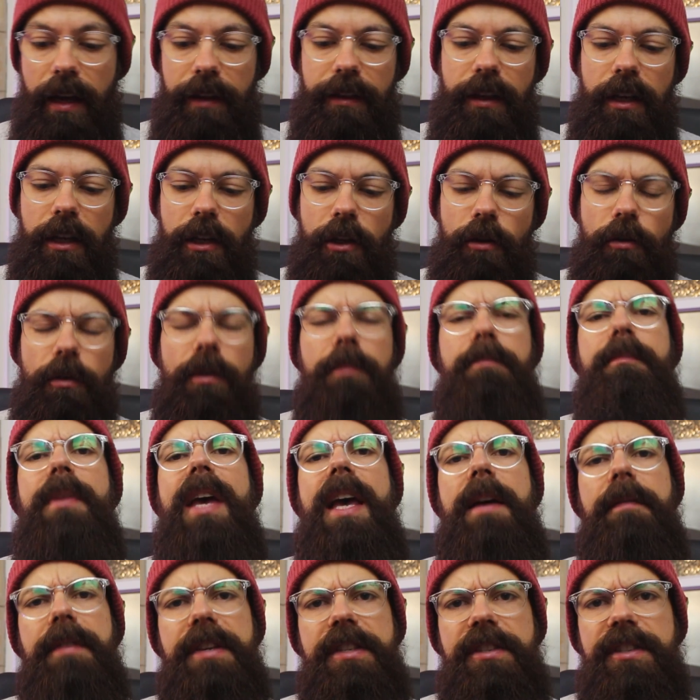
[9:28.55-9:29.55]
that you're a
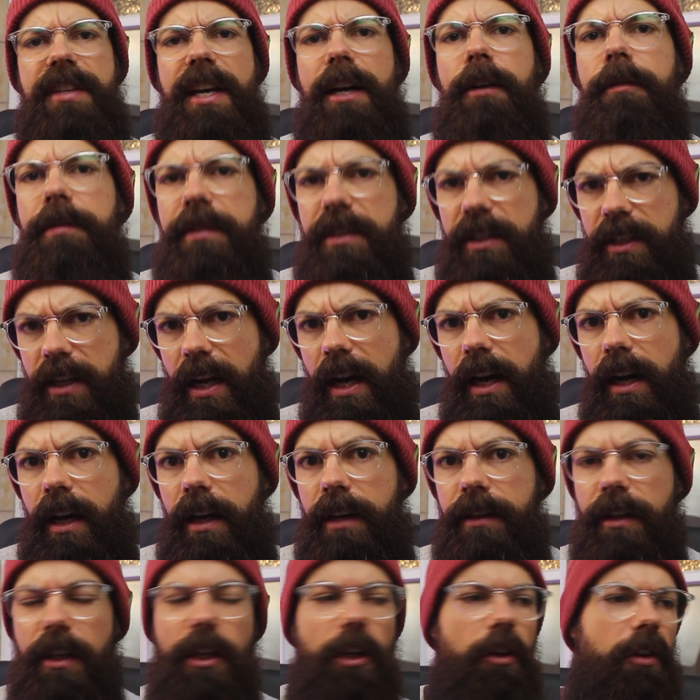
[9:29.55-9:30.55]
bit of a
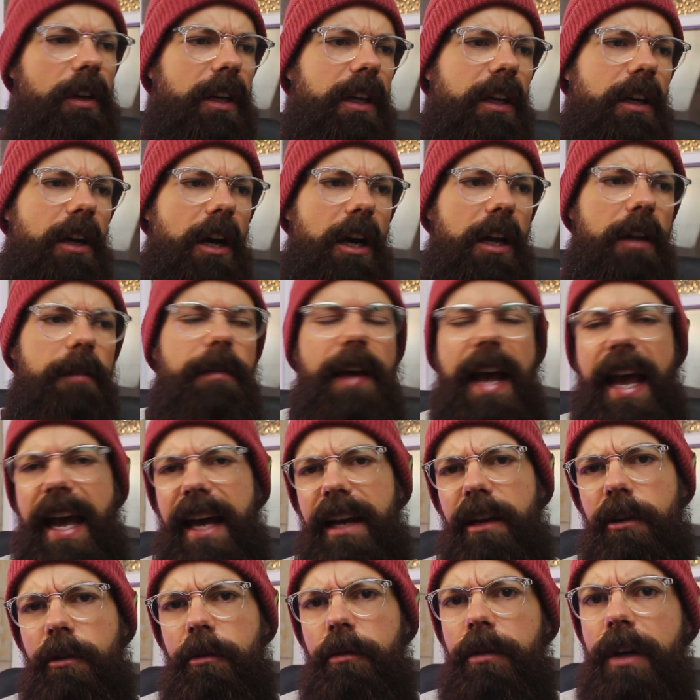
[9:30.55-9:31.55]
self-starter, that you can kind of
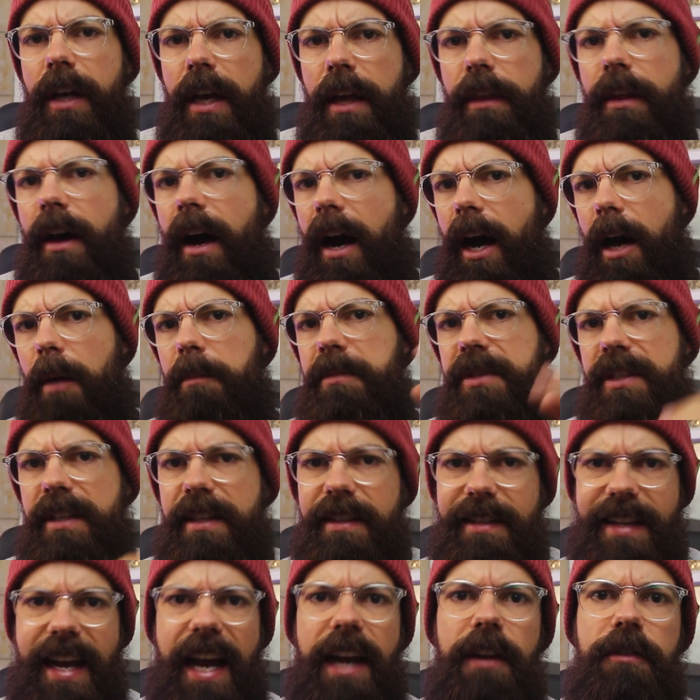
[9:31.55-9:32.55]
handle the ups
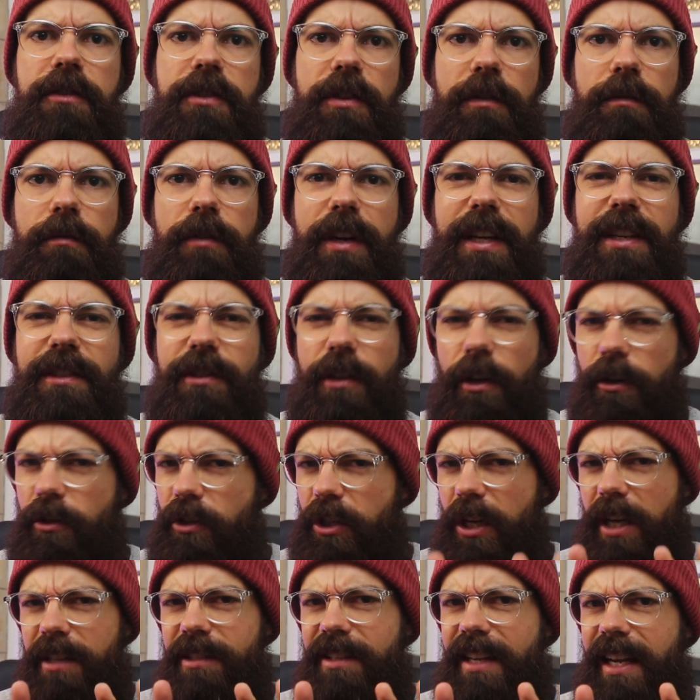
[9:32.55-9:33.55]
and downs of research
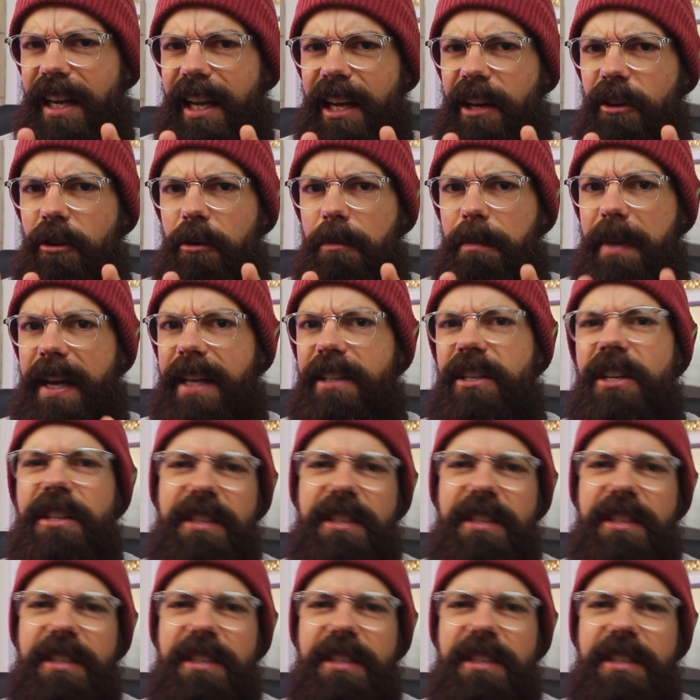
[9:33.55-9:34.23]
just a little bit.